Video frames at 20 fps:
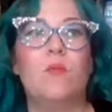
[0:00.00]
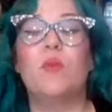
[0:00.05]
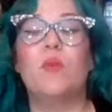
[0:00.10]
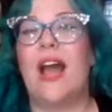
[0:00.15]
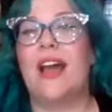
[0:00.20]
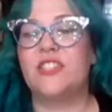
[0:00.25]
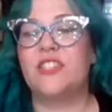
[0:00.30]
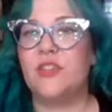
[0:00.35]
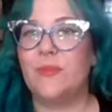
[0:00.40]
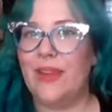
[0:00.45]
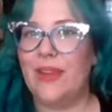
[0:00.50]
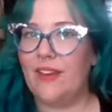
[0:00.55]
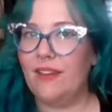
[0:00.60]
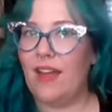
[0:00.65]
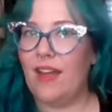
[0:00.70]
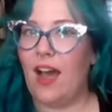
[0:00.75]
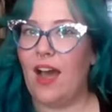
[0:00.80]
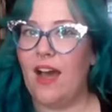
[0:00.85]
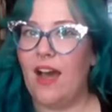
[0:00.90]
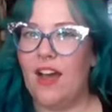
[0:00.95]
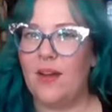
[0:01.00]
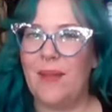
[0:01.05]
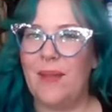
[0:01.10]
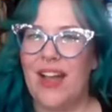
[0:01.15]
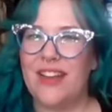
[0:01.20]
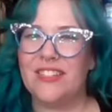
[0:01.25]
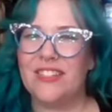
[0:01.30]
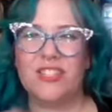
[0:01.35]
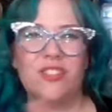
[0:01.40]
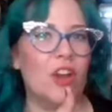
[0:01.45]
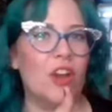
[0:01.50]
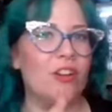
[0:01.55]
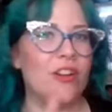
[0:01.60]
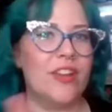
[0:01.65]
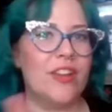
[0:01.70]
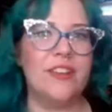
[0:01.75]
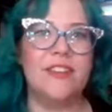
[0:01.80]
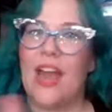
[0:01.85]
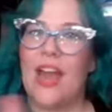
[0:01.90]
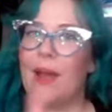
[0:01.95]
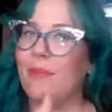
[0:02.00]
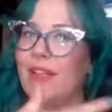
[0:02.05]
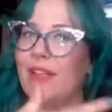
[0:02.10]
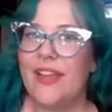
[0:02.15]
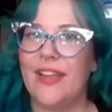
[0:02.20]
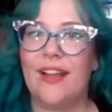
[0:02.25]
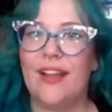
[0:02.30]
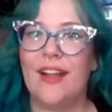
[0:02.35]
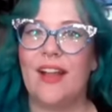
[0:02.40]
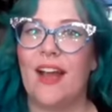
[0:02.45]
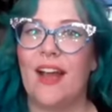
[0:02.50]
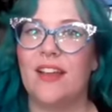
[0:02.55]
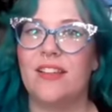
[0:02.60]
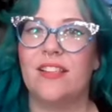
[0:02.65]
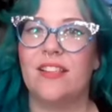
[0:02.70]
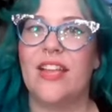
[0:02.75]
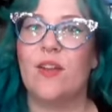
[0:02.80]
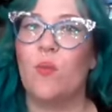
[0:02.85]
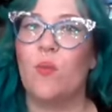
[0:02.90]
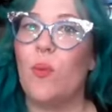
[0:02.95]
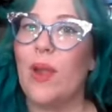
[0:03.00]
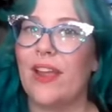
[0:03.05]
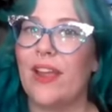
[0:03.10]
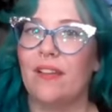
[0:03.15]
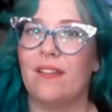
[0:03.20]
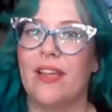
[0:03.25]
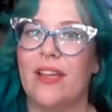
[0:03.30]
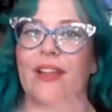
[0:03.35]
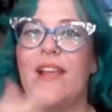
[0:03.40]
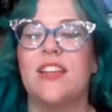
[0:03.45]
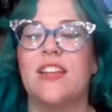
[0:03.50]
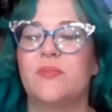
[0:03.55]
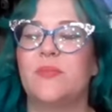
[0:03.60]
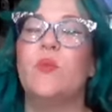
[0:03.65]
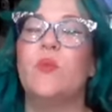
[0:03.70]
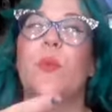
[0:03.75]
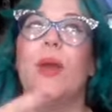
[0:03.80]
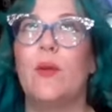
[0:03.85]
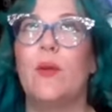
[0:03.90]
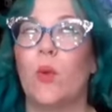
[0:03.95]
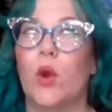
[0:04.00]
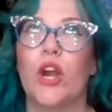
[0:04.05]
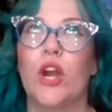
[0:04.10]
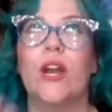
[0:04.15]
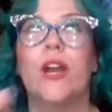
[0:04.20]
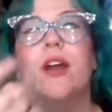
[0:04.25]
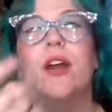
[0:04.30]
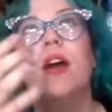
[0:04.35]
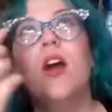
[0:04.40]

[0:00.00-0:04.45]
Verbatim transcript: costuming um i started dabbling in cut like wig like costuming wig work